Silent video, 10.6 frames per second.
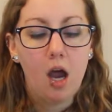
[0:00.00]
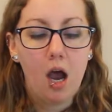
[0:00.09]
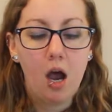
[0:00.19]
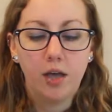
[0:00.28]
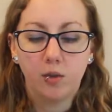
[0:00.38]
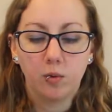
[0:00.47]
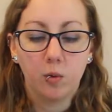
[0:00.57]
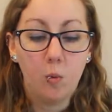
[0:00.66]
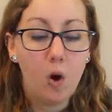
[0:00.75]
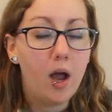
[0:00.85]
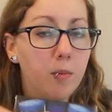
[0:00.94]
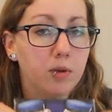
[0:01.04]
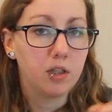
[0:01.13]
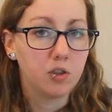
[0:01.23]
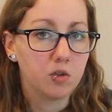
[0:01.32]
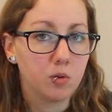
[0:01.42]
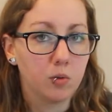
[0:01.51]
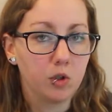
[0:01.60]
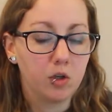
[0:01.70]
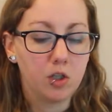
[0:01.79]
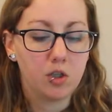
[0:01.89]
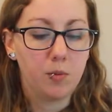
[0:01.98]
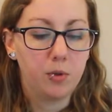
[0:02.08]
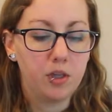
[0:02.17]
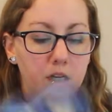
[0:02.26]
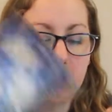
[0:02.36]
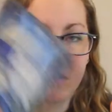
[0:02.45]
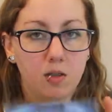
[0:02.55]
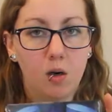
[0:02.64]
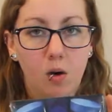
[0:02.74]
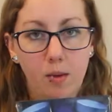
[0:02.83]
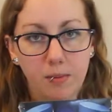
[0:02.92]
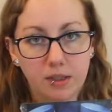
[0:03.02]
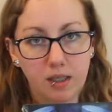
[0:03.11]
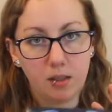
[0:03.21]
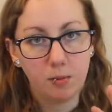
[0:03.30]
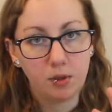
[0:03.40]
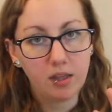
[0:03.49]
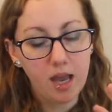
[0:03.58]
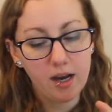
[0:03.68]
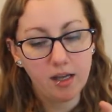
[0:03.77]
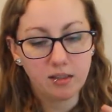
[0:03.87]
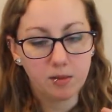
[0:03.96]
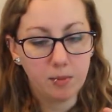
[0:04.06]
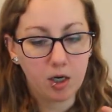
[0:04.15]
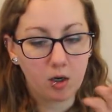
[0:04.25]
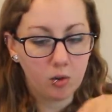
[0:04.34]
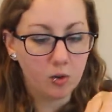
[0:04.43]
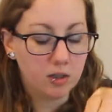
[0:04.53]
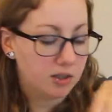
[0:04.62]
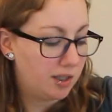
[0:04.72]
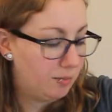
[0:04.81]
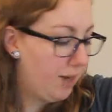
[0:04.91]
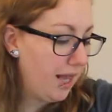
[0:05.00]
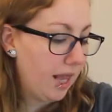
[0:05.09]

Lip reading: I don't know why, but they just do a really great job with it. So I'm excited to put that as some background noise in my